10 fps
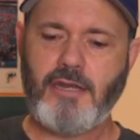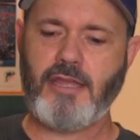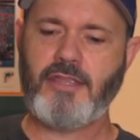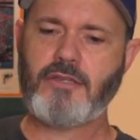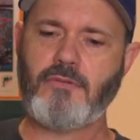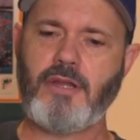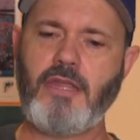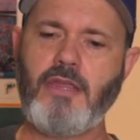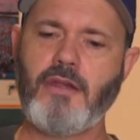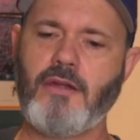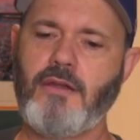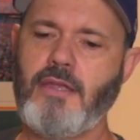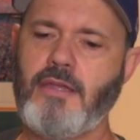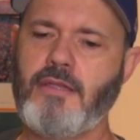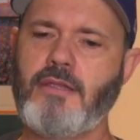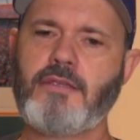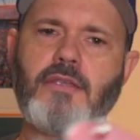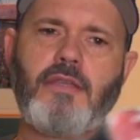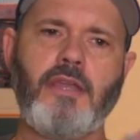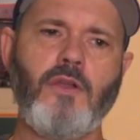Now, this one right here
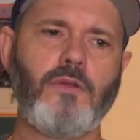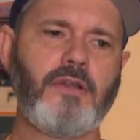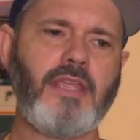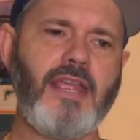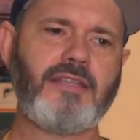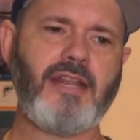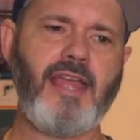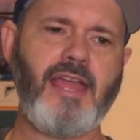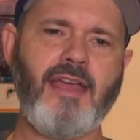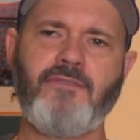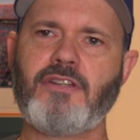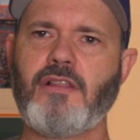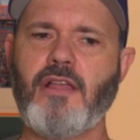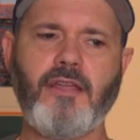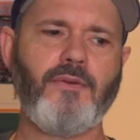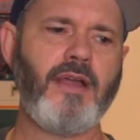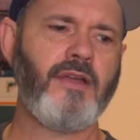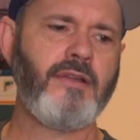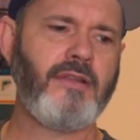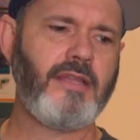is an older case that I have just lying around.